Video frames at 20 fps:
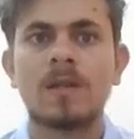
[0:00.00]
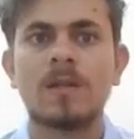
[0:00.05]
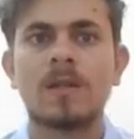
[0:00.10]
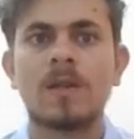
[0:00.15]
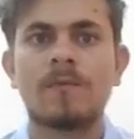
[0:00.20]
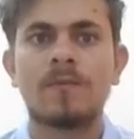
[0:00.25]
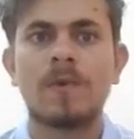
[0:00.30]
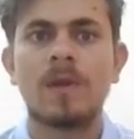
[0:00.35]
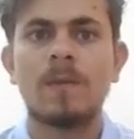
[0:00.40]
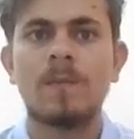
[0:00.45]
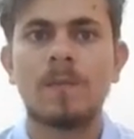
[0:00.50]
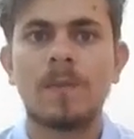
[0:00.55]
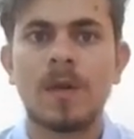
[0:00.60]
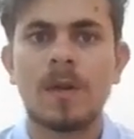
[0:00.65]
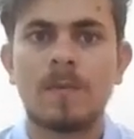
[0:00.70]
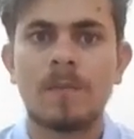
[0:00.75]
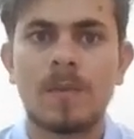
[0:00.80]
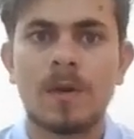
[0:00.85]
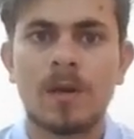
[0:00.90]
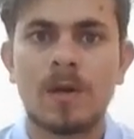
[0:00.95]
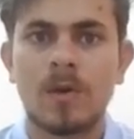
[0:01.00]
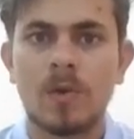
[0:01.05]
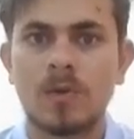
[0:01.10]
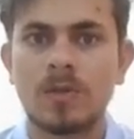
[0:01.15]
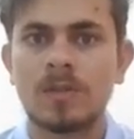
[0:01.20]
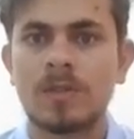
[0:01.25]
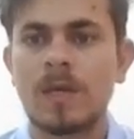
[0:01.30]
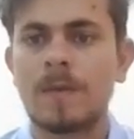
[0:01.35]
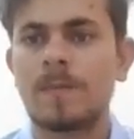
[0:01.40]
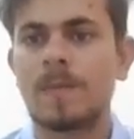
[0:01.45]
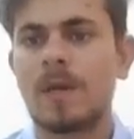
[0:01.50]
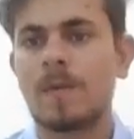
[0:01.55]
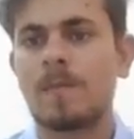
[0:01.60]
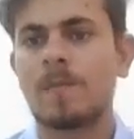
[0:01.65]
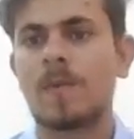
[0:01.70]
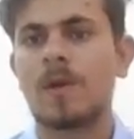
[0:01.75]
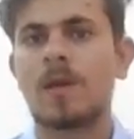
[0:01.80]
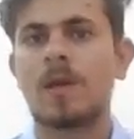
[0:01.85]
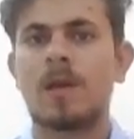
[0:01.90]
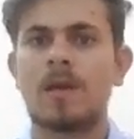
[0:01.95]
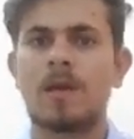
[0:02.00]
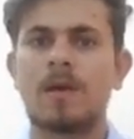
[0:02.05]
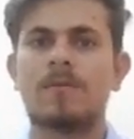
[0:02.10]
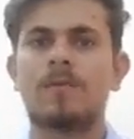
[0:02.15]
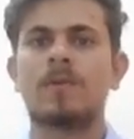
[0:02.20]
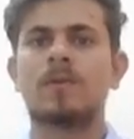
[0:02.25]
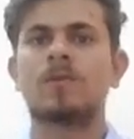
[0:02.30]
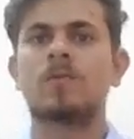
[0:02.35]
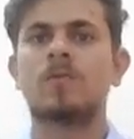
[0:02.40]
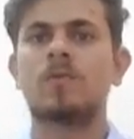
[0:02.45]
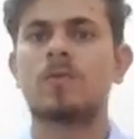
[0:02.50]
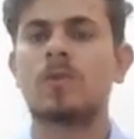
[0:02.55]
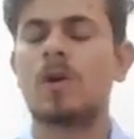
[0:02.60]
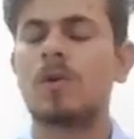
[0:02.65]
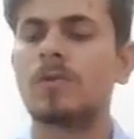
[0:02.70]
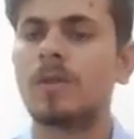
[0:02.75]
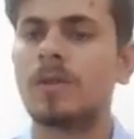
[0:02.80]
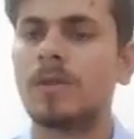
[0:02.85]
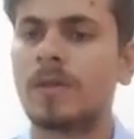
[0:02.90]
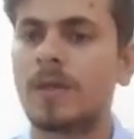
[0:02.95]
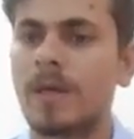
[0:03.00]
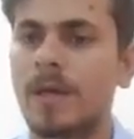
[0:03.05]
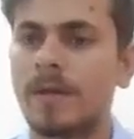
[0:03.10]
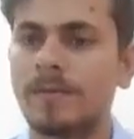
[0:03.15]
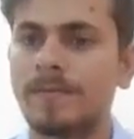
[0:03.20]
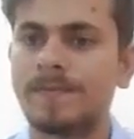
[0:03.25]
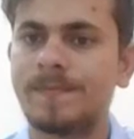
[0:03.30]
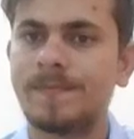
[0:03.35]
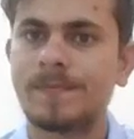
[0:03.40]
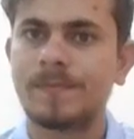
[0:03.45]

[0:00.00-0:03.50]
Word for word: The film premiered on September 11, 2010